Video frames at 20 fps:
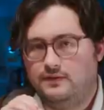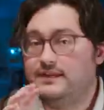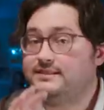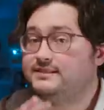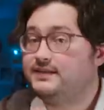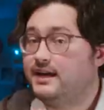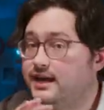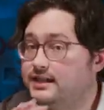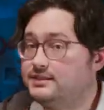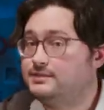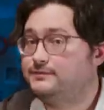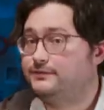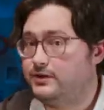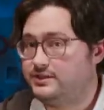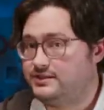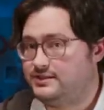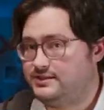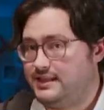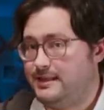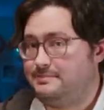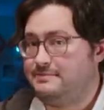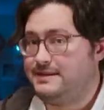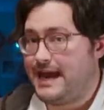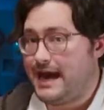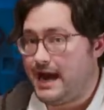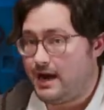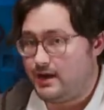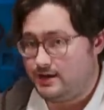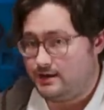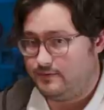This us versus them
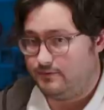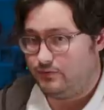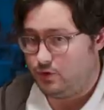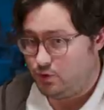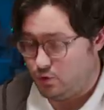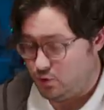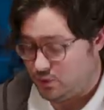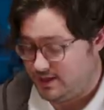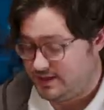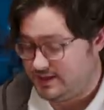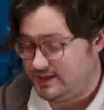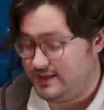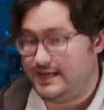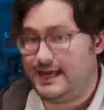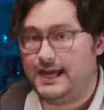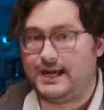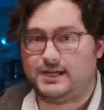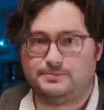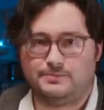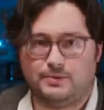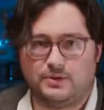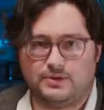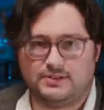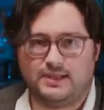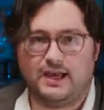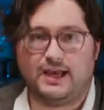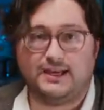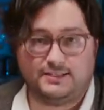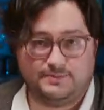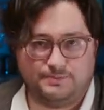narrative, according to the experts
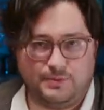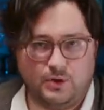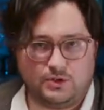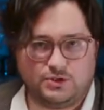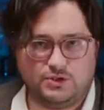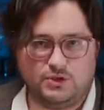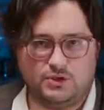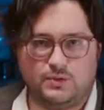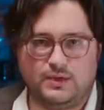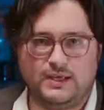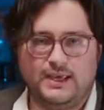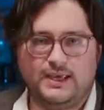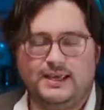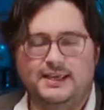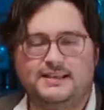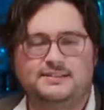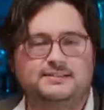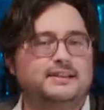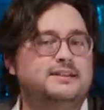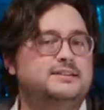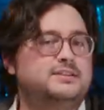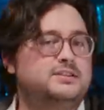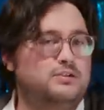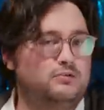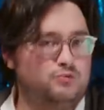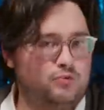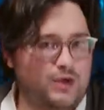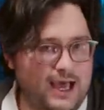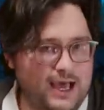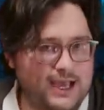I spoke to, is linked to
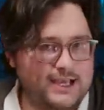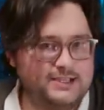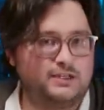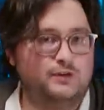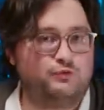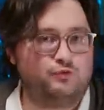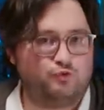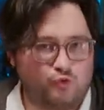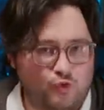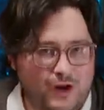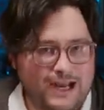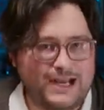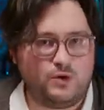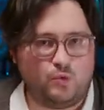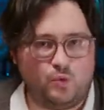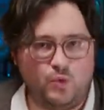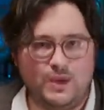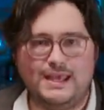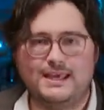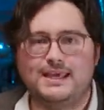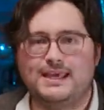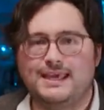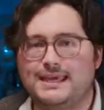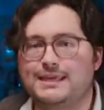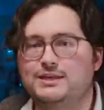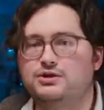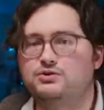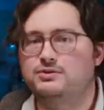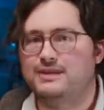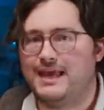the rise of right-wing
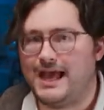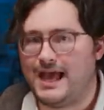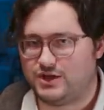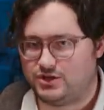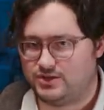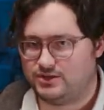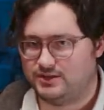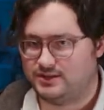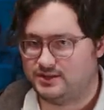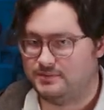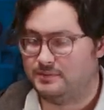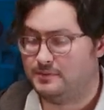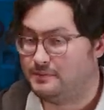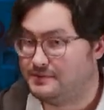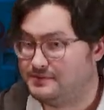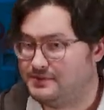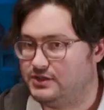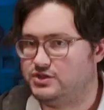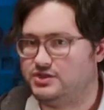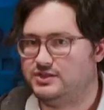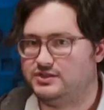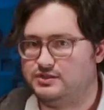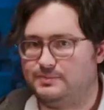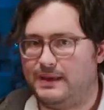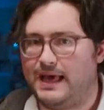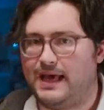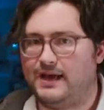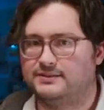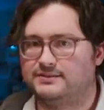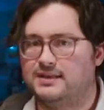Hindu nationalism, a position
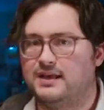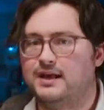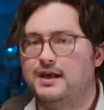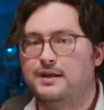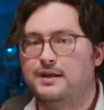espoused